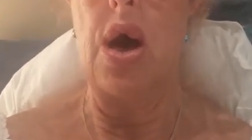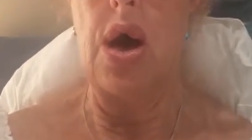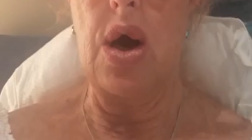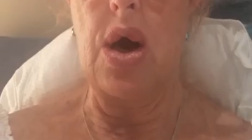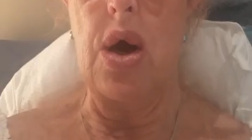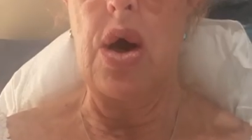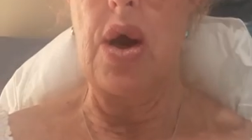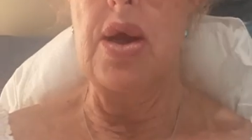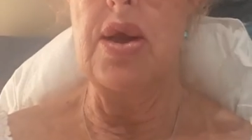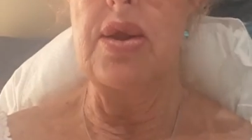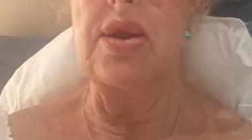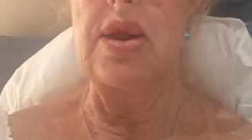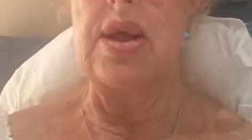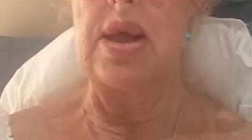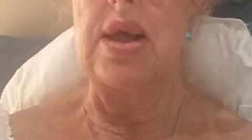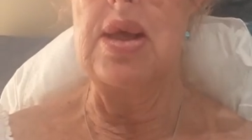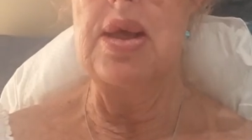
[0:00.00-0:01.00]
I
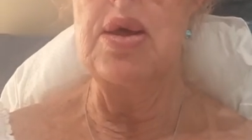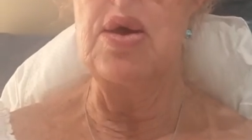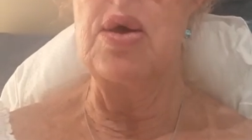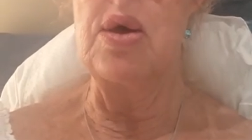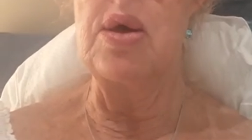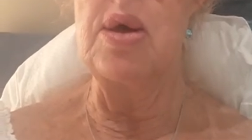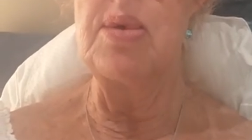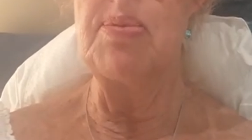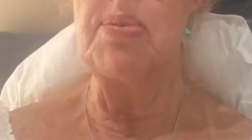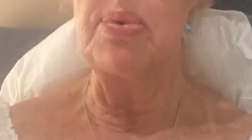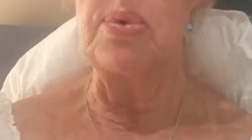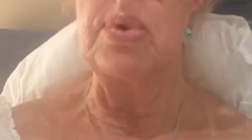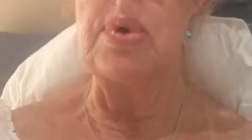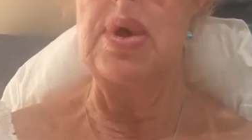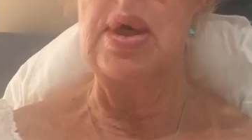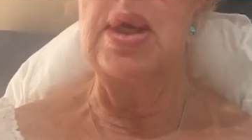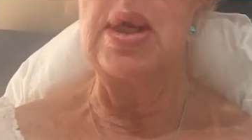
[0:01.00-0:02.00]
think I'm
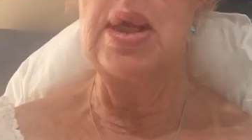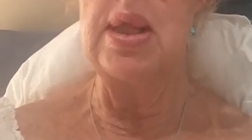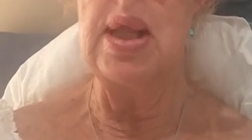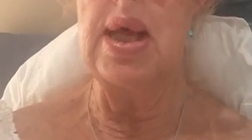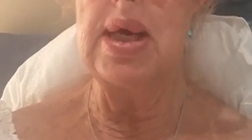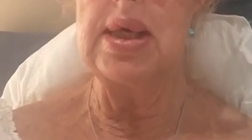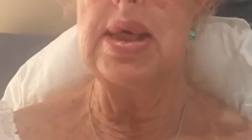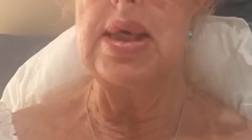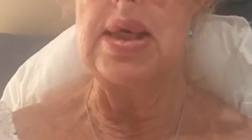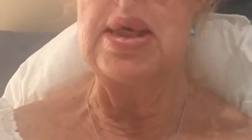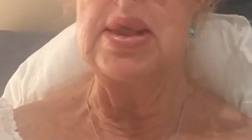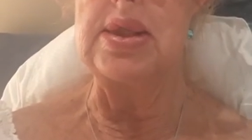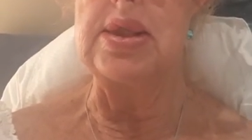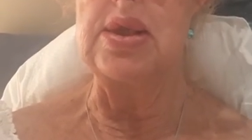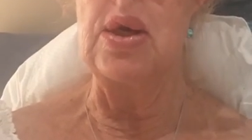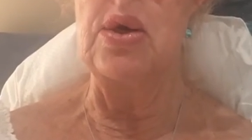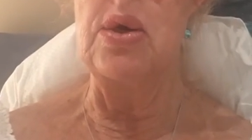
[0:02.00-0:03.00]
pretty lucky.
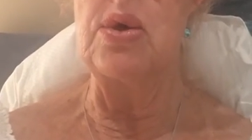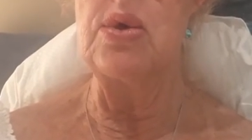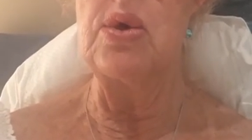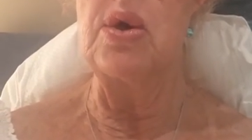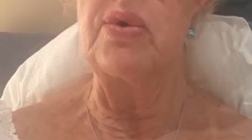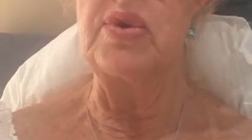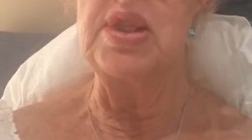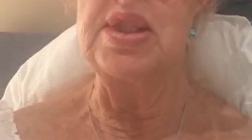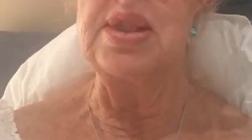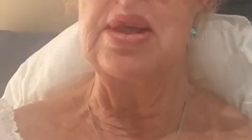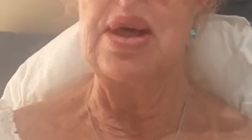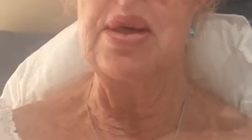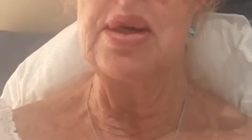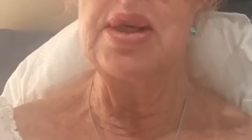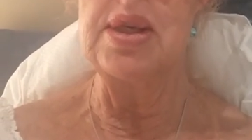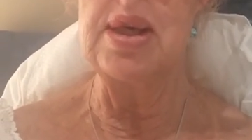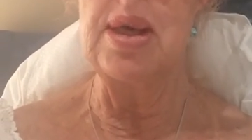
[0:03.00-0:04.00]
So I've
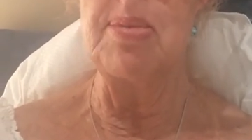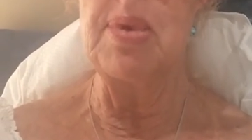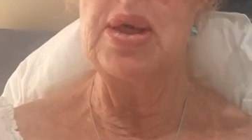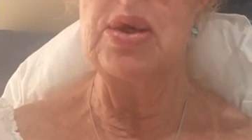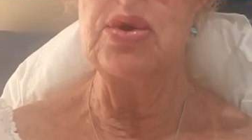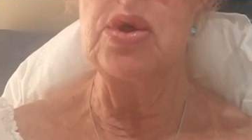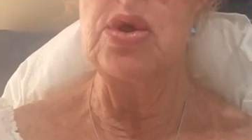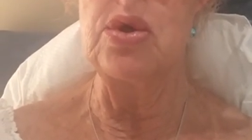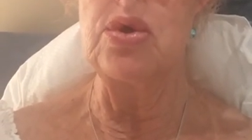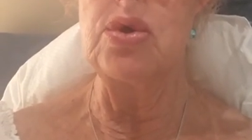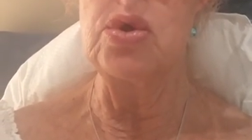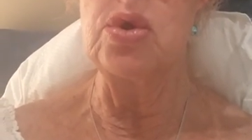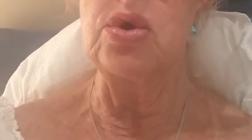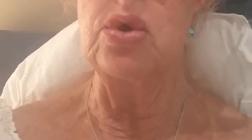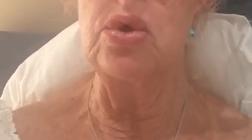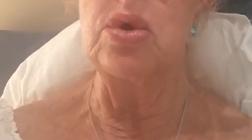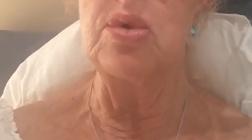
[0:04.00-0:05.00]
decided to come back onto
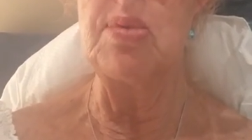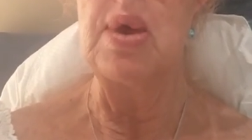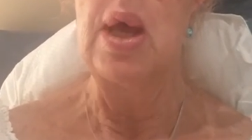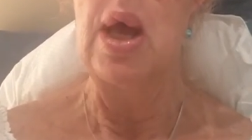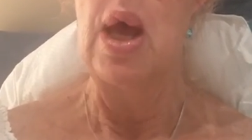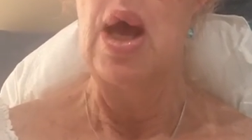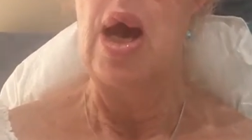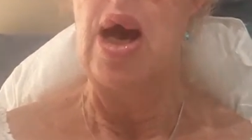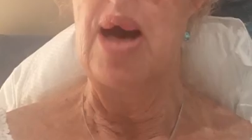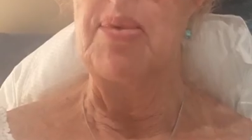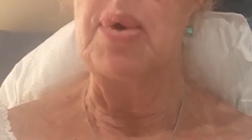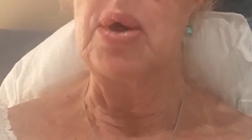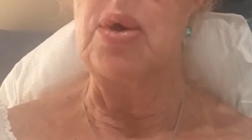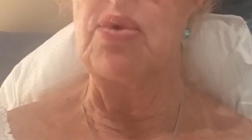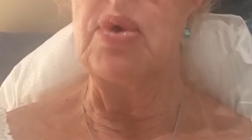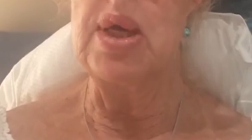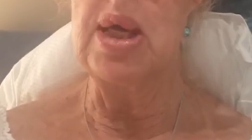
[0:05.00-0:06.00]
YouTube. I'm
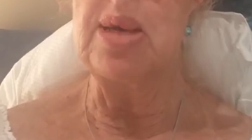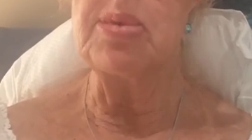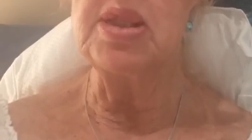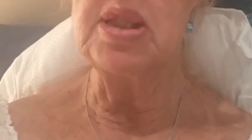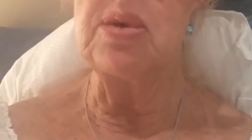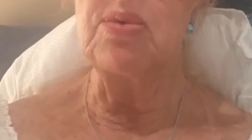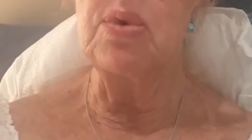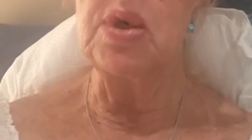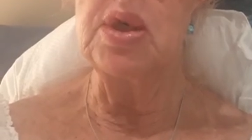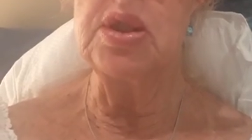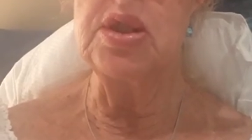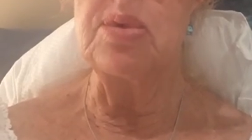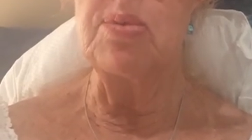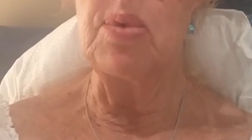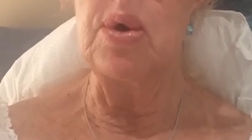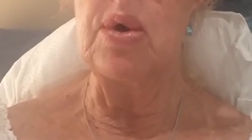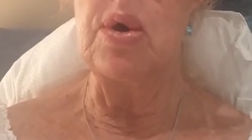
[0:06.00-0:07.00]
gonna ring up Sunrise
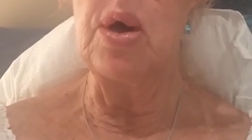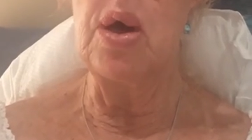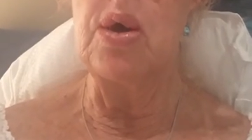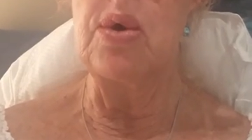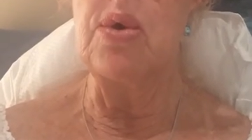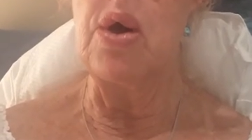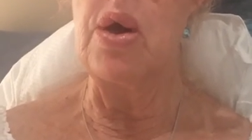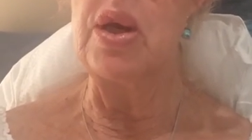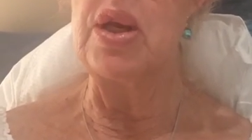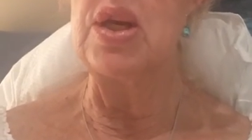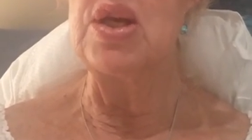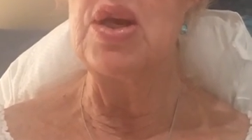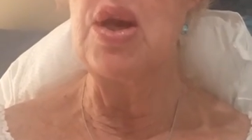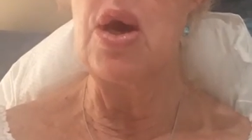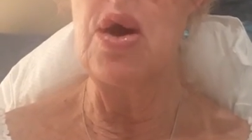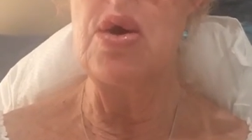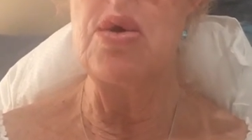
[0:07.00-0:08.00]
tomorrow. I
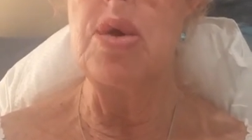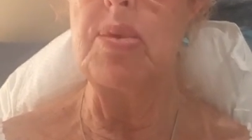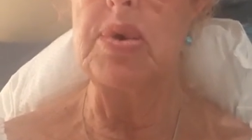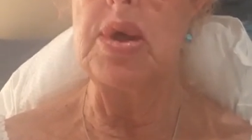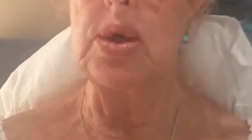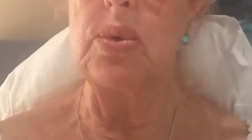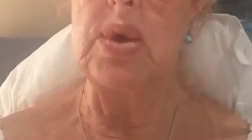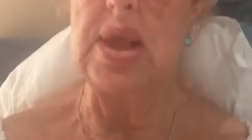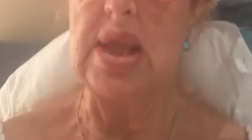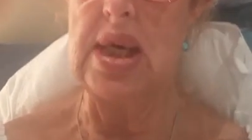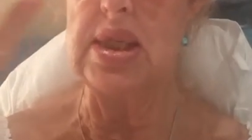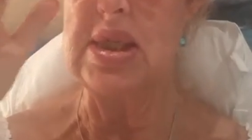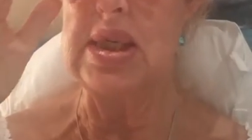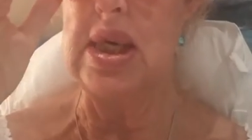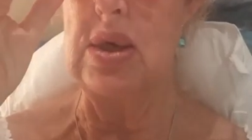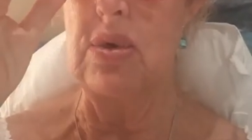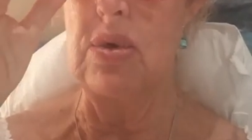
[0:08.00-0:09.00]
know I'm gonna win that
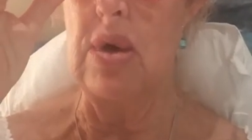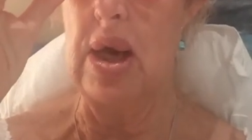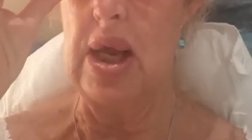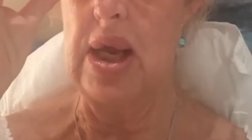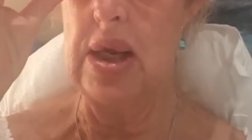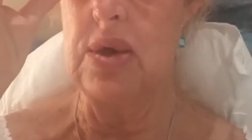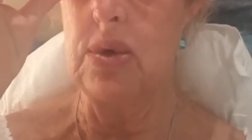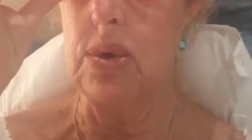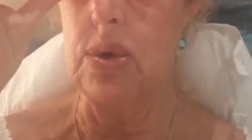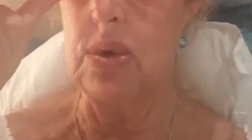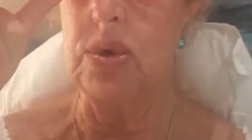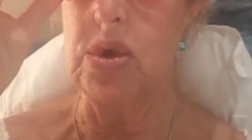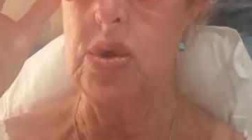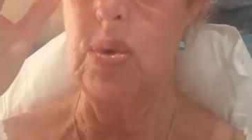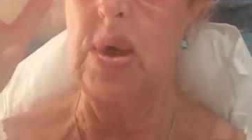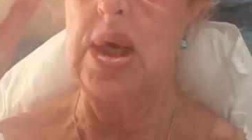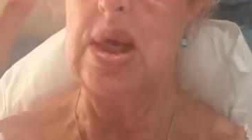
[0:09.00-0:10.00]
10 grand or
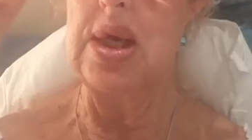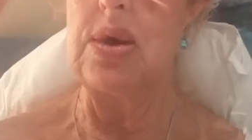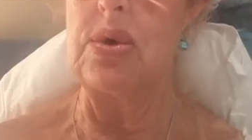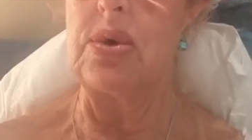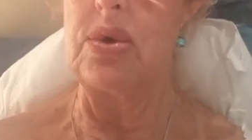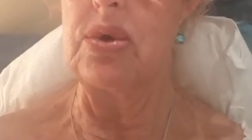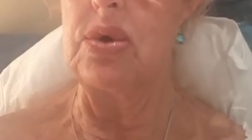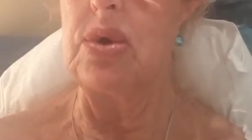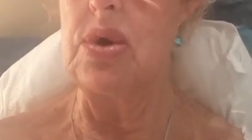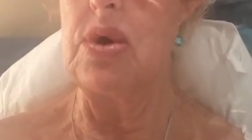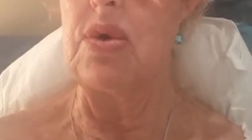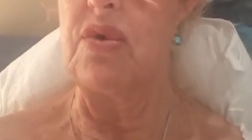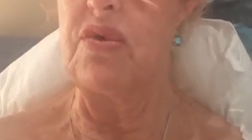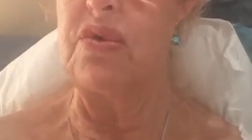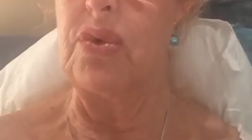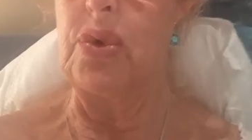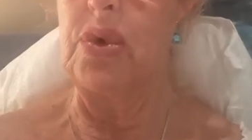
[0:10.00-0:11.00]
20 or 30 or
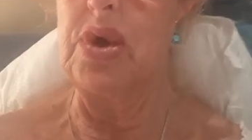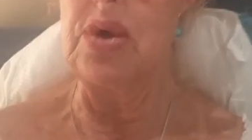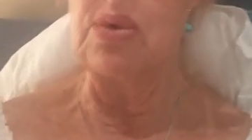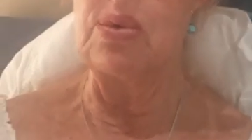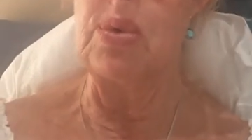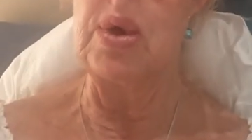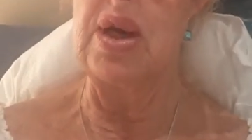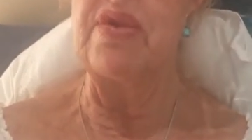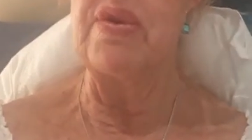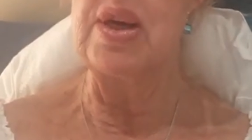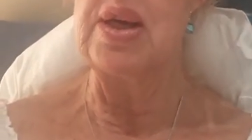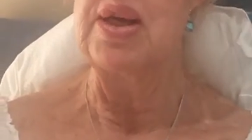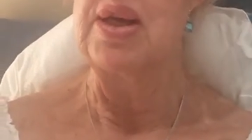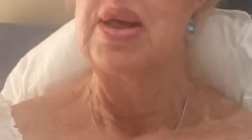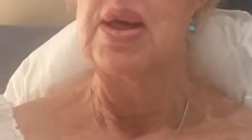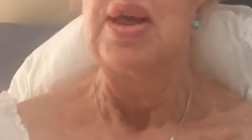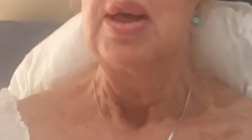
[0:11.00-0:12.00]
40 or
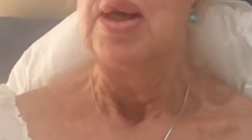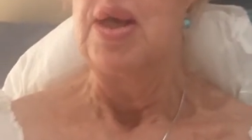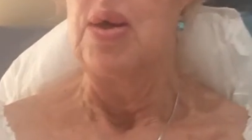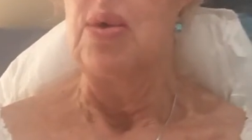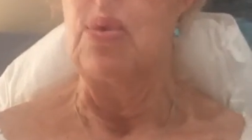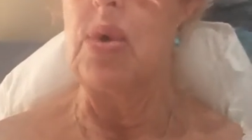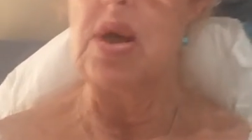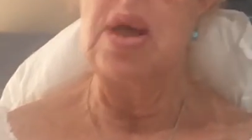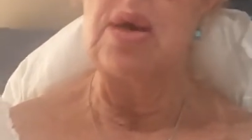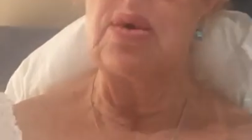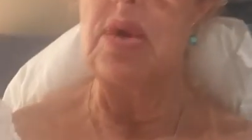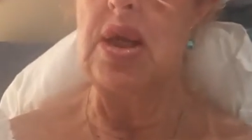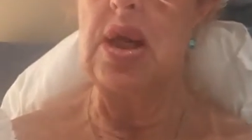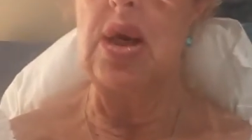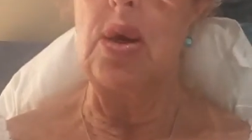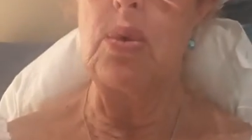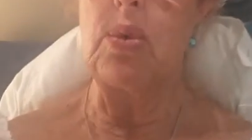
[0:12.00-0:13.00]

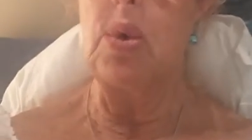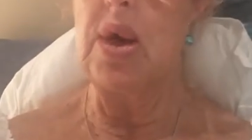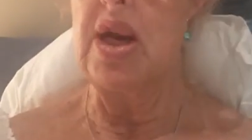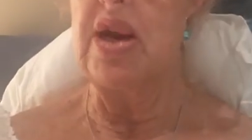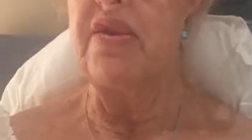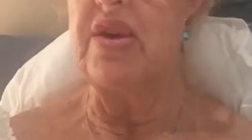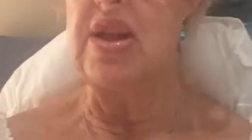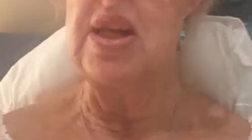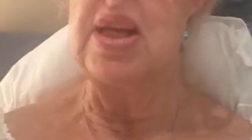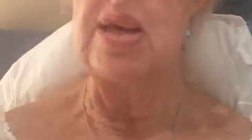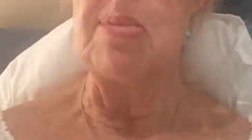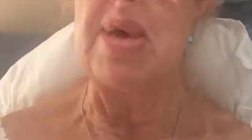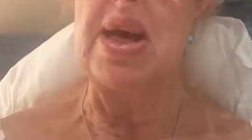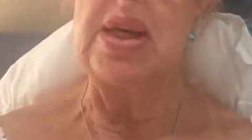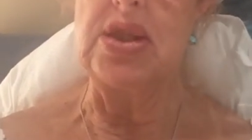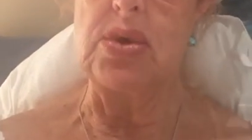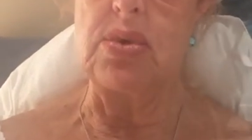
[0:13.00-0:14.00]
whatever the
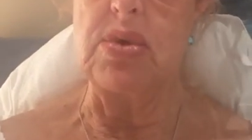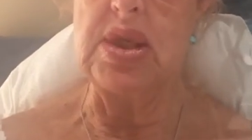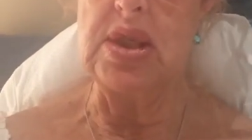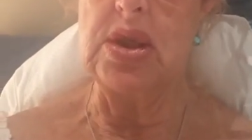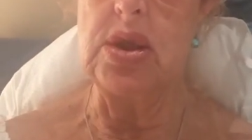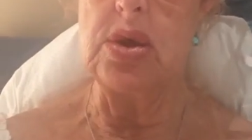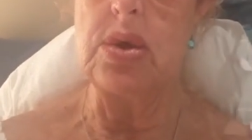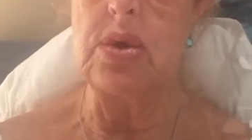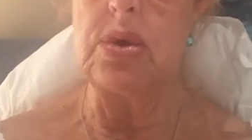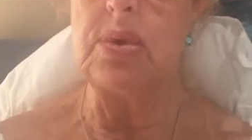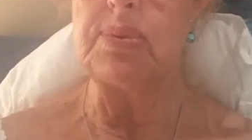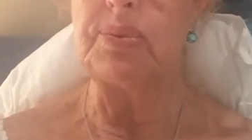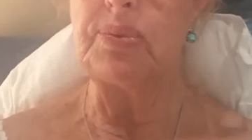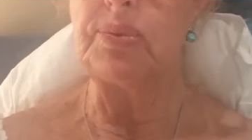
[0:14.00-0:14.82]
amount's risen to.